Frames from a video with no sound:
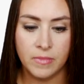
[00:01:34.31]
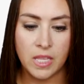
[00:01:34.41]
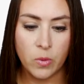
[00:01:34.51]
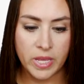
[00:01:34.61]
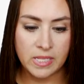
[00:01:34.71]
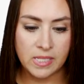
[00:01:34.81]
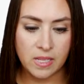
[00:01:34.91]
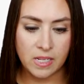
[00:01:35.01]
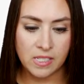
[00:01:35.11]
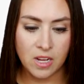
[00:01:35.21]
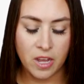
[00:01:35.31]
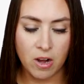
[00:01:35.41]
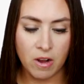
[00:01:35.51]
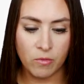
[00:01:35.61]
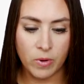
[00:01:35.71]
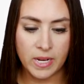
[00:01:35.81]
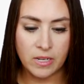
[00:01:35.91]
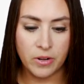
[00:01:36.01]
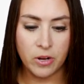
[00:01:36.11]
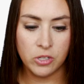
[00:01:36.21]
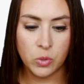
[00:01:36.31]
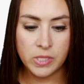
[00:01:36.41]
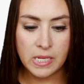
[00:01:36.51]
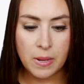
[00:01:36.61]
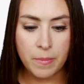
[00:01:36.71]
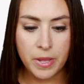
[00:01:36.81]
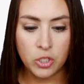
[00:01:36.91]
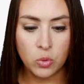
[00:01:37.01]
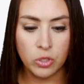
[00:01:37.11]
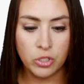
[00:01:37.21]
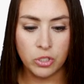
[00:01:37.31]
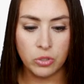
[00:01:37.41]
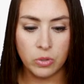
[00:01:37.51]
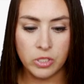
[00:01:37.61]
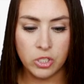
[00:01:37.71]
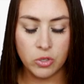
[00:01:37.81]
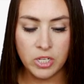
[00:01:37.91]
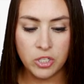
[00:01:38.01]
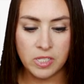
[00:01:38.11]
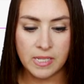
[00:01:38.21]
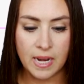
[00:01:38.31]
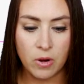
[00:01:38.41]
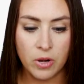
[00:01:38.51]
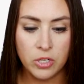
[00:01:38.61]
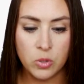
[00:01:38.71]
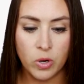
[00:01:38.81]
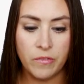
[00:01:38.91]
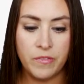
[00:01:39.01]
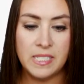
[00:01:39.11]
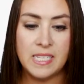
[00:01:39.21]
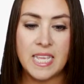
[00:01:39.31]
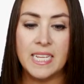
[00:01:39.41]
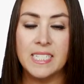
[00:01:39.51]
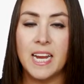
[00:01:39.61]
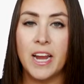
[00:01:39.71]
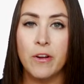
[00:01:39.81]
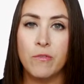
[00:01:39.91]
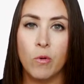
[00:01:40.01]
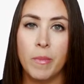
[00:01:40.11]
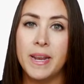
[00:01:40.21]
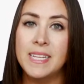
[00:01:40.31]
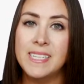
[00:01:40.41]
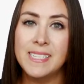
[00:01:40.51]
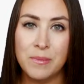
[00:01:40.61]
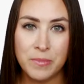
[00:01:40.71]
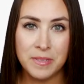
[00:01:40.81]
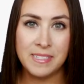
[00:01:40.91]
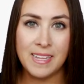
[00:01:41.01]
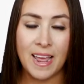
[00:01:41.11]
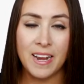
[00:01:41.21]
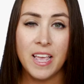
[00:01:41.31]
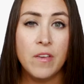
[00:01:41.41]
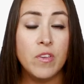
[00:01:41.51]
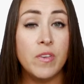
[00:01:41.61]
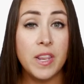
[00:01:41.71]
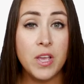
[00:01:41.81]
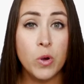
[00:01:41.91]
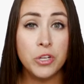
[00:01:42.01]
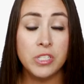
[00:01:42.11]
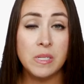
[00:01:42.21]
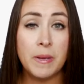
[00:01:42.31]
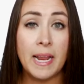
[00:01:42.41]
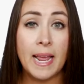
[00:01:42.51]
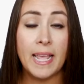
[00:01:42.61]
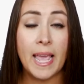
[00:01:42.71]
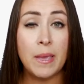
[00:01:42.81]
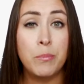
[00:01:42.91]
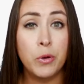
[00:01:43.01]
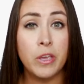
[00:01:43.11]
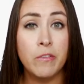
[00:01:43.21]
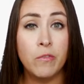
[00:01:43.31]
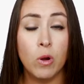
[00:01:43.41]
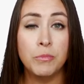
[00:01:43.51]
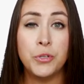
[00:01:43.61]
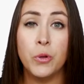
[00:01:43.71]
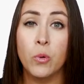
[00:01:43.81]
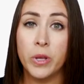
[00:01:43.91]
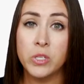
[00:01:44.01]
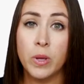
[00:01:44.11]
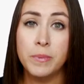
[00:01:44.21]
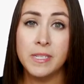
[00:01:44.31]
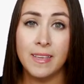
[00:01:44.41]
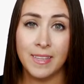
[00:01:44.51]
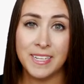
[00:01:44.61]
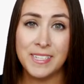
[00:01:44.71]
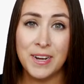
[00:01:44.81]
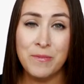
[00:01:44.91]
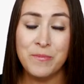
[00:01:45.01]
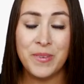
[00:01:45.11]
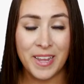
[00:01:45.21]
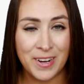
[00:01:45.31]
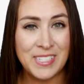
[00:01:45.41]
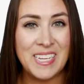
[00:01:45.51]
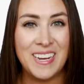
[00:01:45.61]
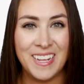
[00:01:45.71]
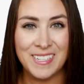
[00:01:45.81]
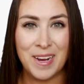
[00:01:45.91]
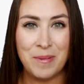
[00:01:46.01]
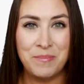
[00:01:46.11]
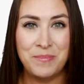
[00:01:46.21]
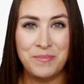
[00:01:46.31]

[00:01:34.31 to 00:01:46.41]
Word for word: And then we can see that it's cut off right down here. So we just need to make sure to stretch this out to where it fits the entire form. And it's as simple as that. If you have any questions about adding a booking form to your Wix website, let us know, and I'll see you next time.